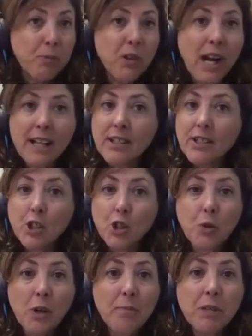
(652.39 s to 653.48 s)
practice the
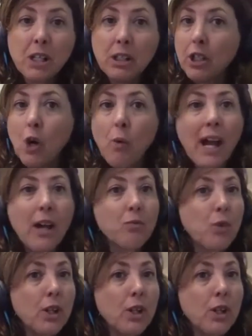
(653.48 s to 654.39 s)
treadmill and go out and